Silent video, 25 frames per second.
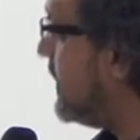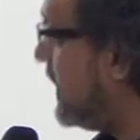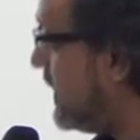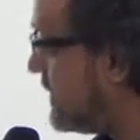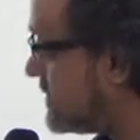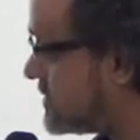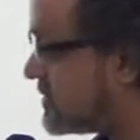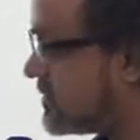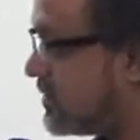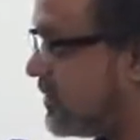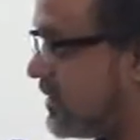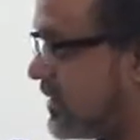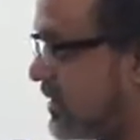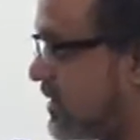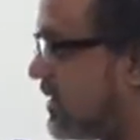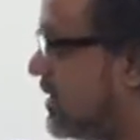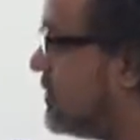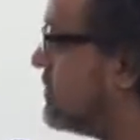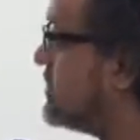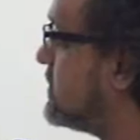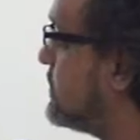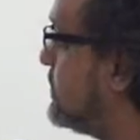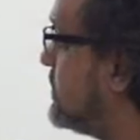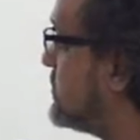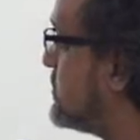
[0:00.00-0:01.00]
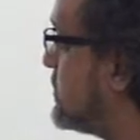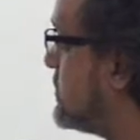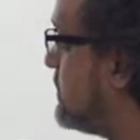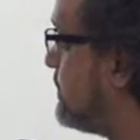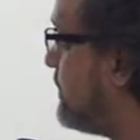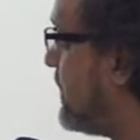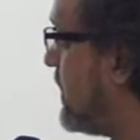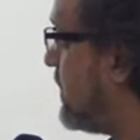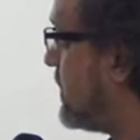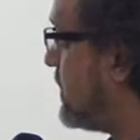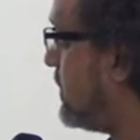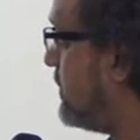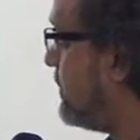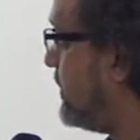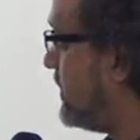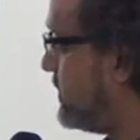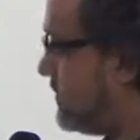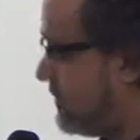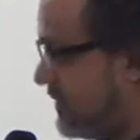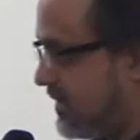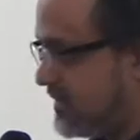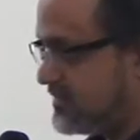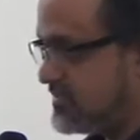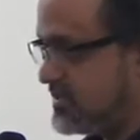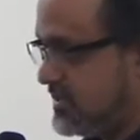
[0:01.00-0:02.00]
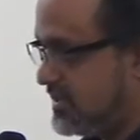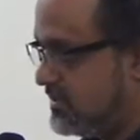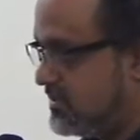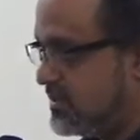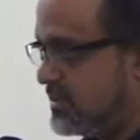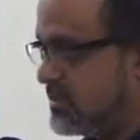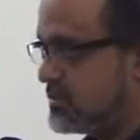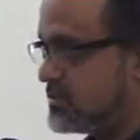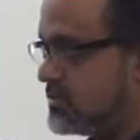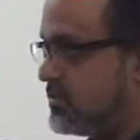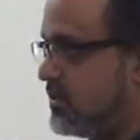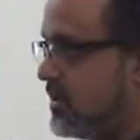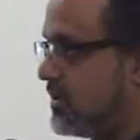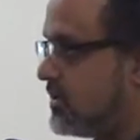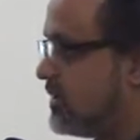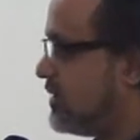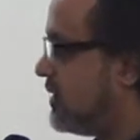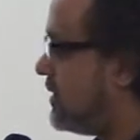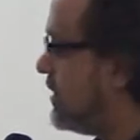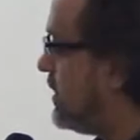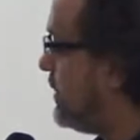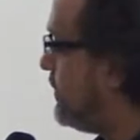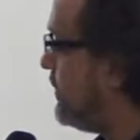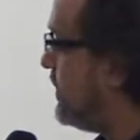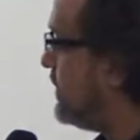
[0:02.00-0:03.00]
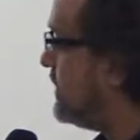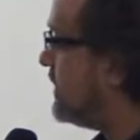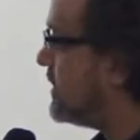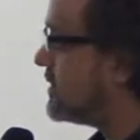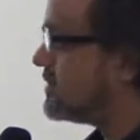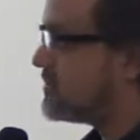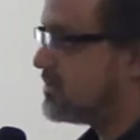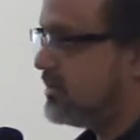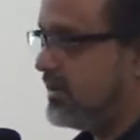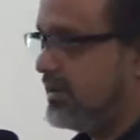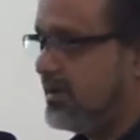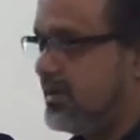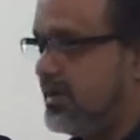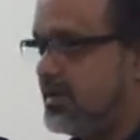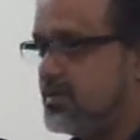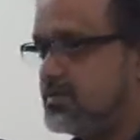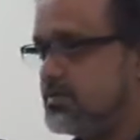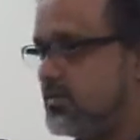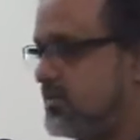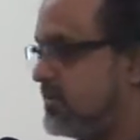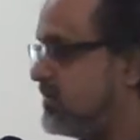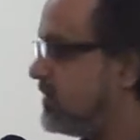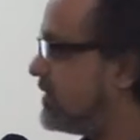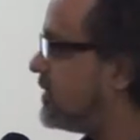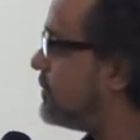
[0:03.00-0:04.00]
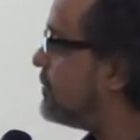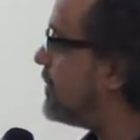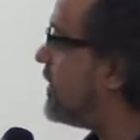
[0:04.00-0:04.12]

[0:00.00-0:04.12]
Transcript: it's not accountable to the parliament. We have seen there's no engagement with